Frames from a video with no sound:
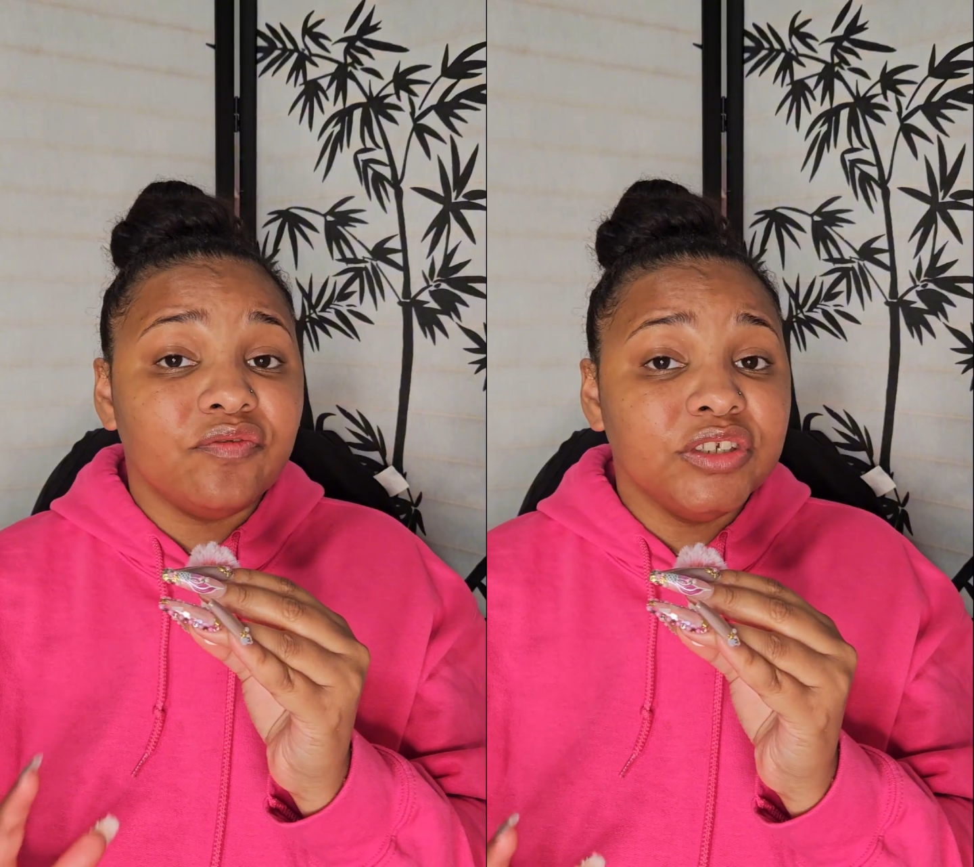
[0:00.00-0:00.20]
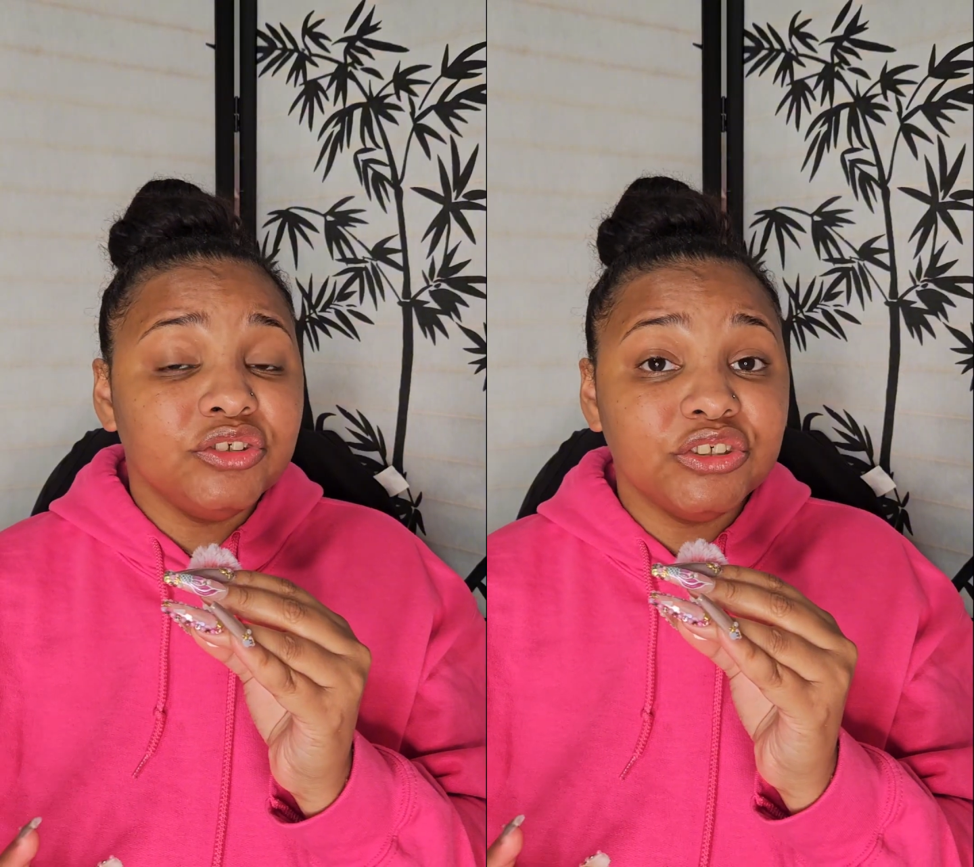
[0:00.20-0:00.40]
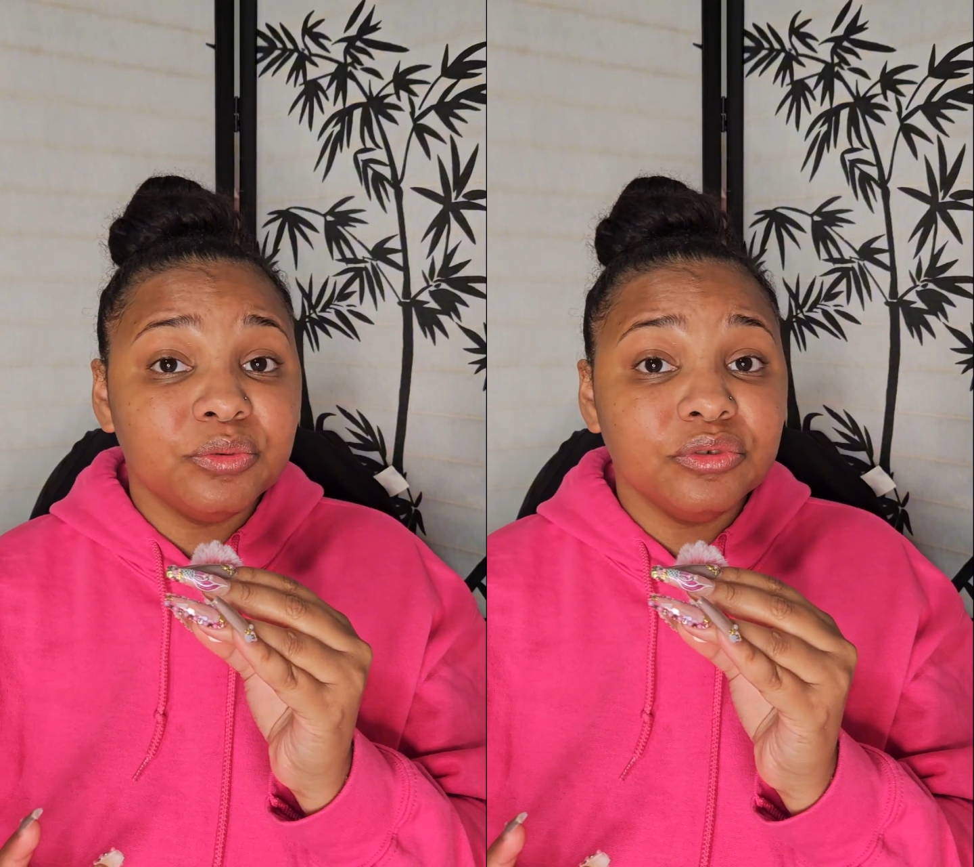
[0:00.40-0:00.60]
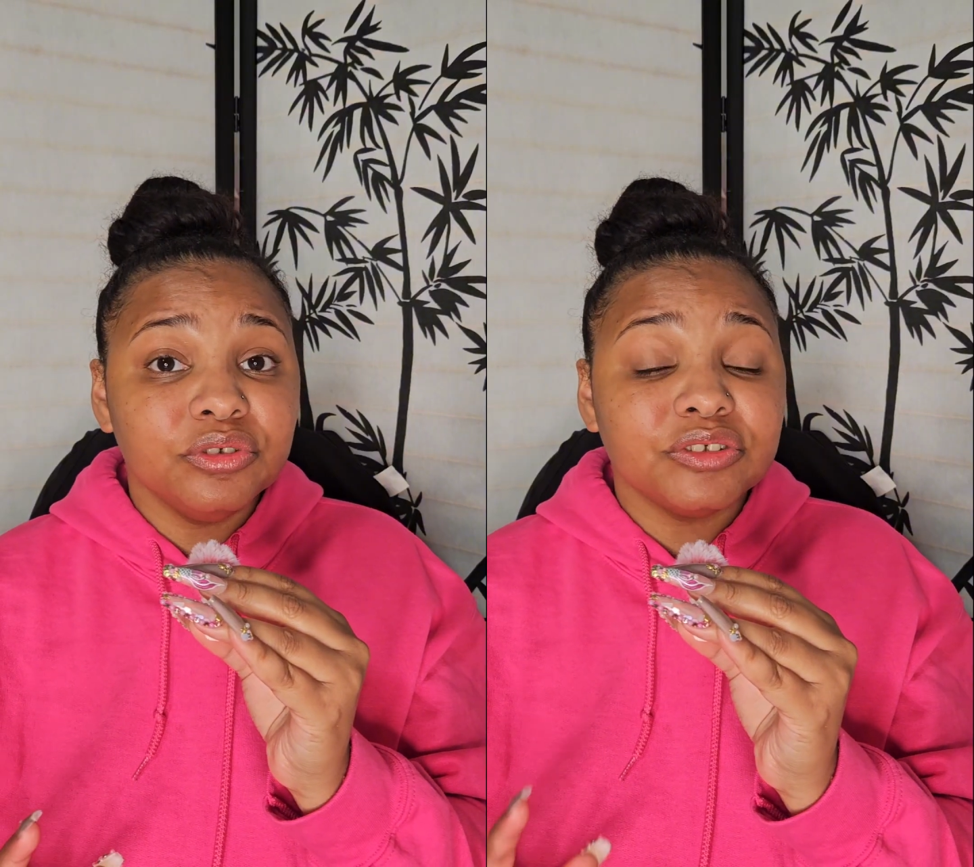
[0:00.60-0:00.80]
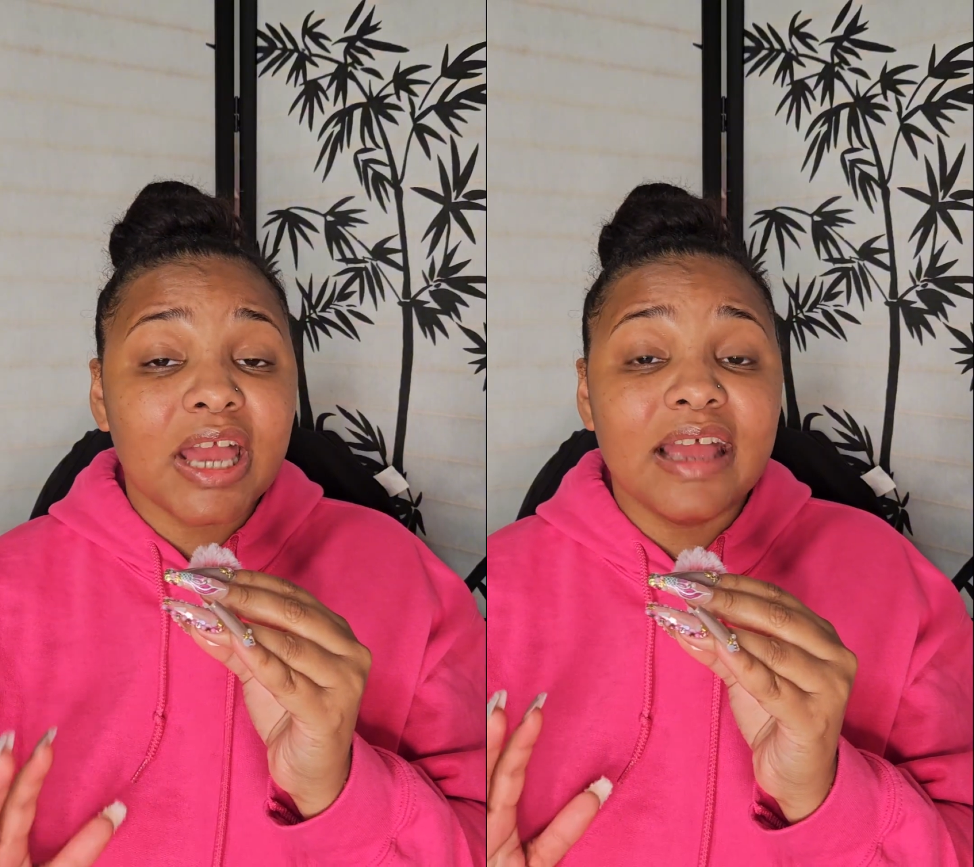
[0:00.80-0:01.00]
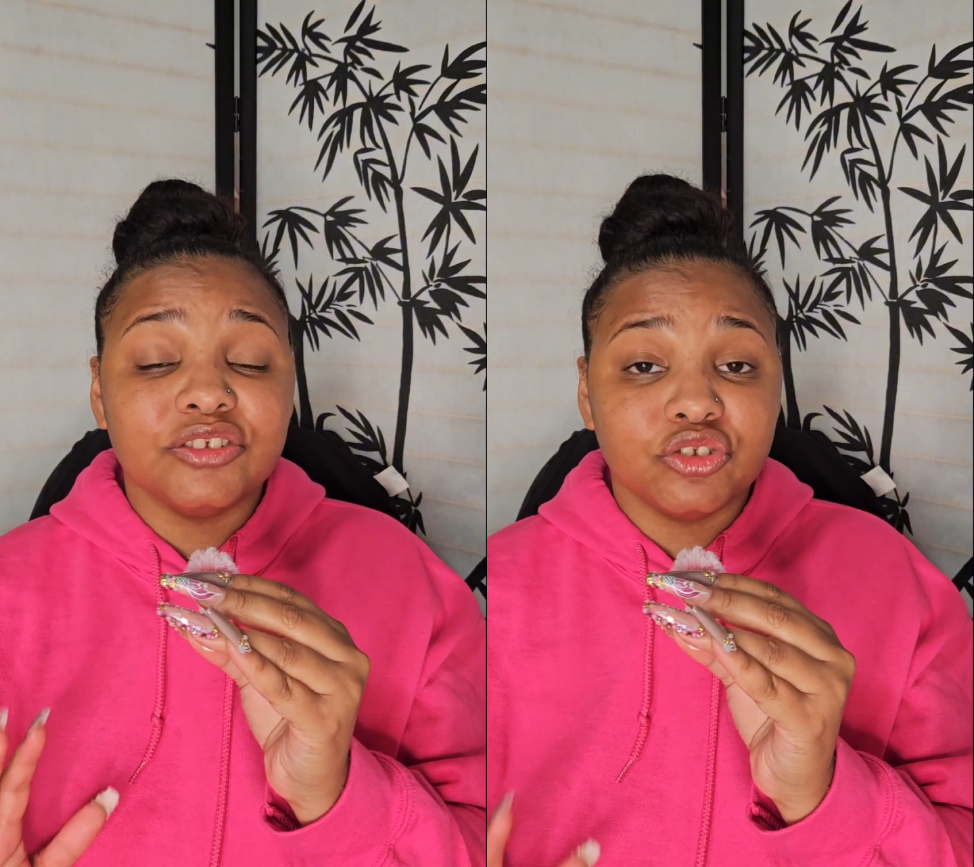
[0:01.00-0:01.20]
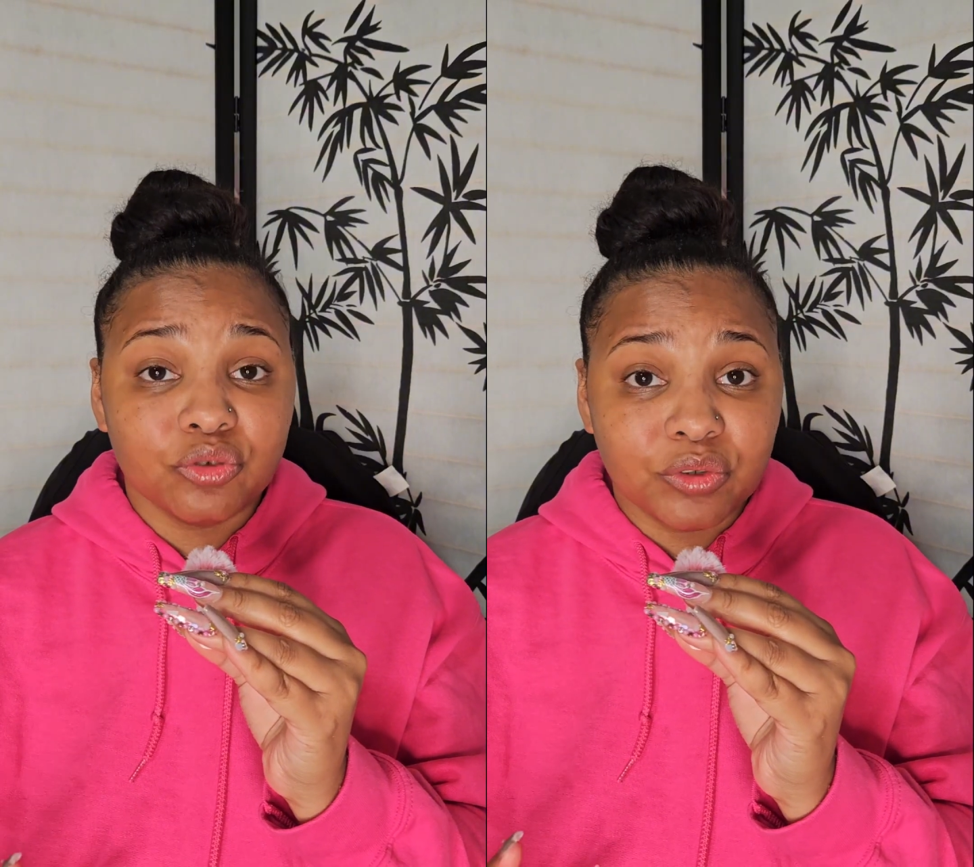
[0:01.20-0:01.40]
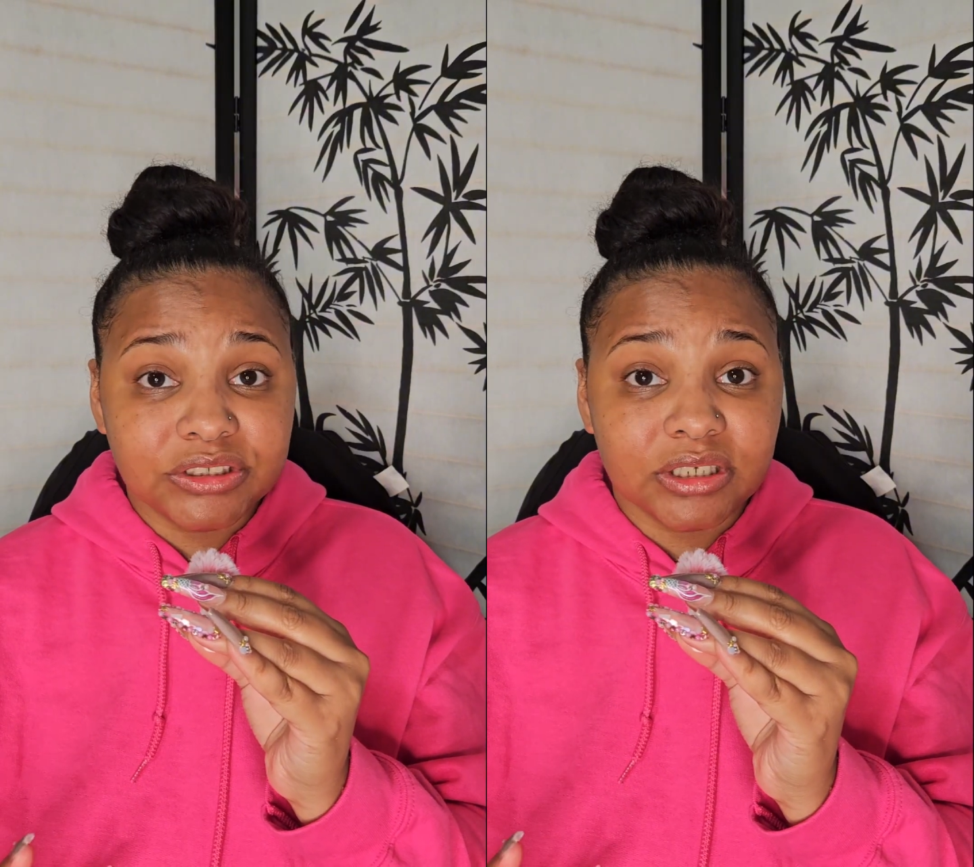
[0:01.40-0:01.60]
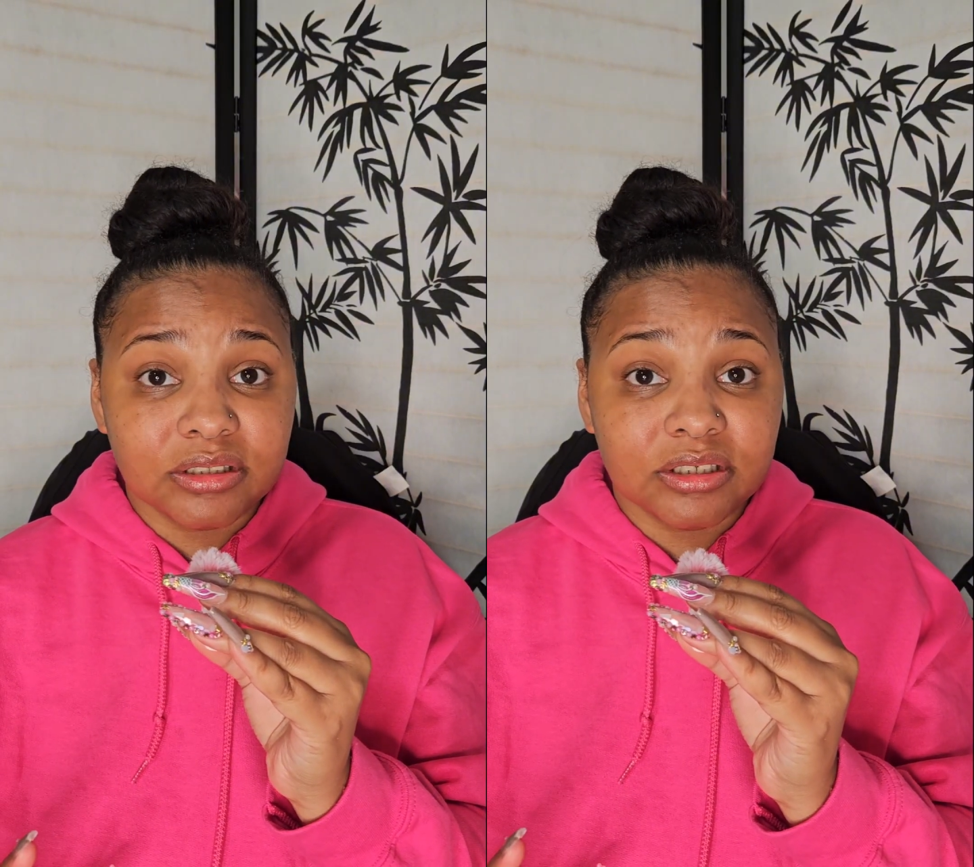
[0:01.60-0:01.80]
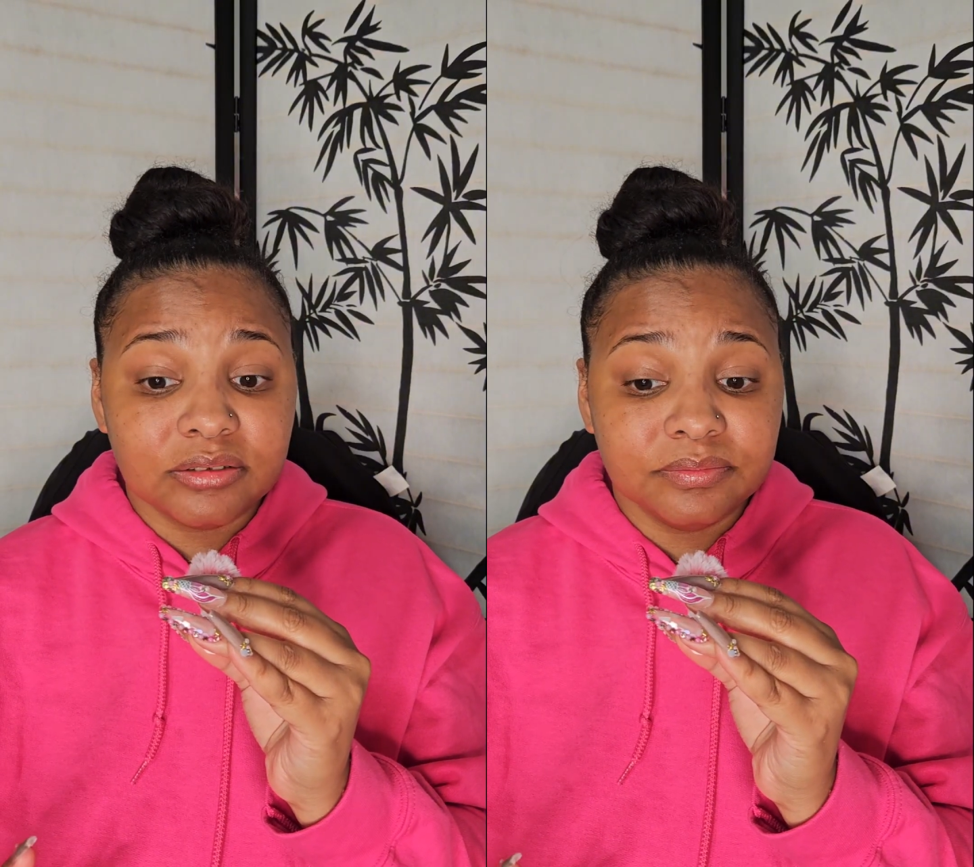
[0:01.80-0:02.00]
visuals and
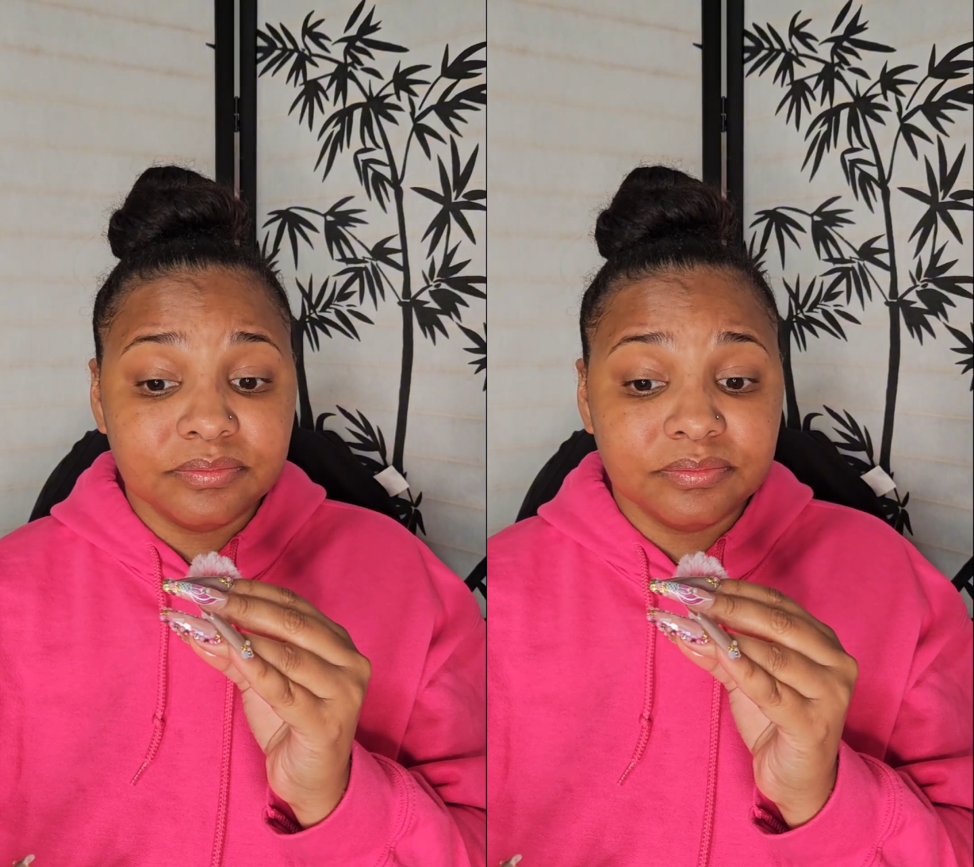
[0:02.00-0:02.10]
storytelling.